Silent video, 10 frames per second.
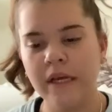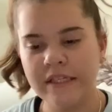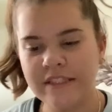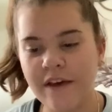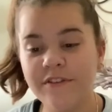
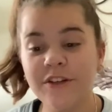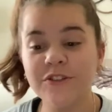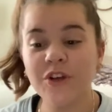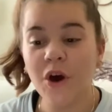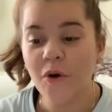seven years
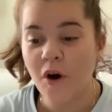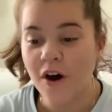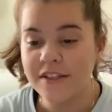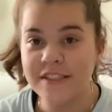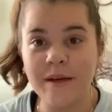ago
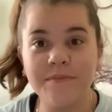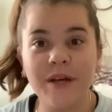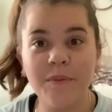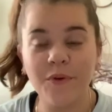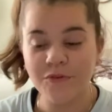on
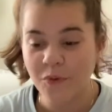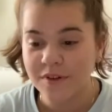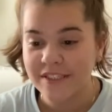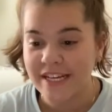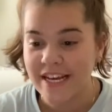september
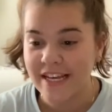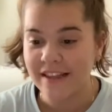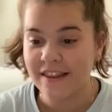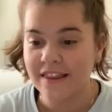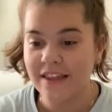
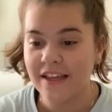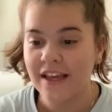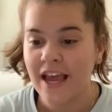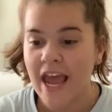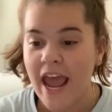14th
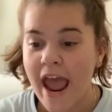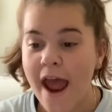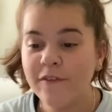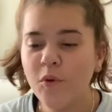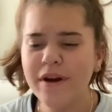
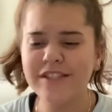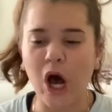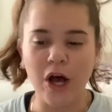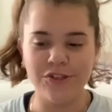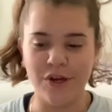Everyone is
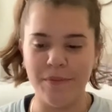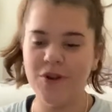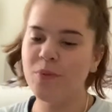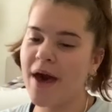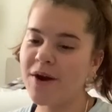awesome,
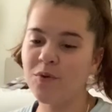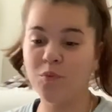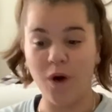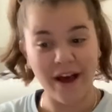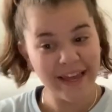no matter
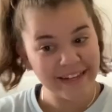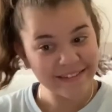what?